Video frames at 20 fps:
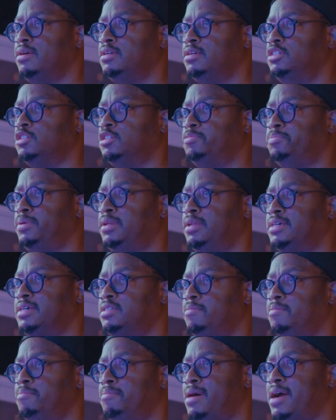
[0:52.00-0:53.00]
just plus
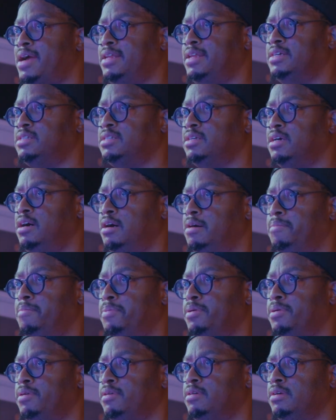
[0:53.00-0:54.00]
and minus up
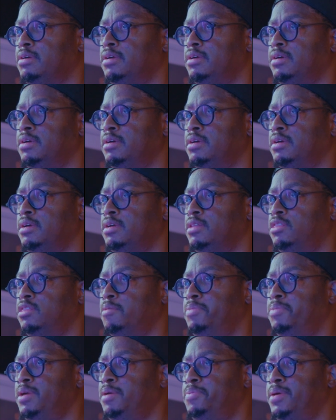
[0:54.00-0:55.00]
the
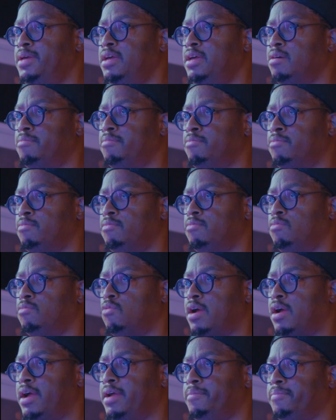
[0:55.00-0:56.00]
BPM,
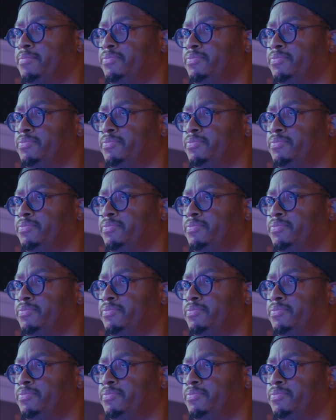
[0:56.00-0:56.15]
right?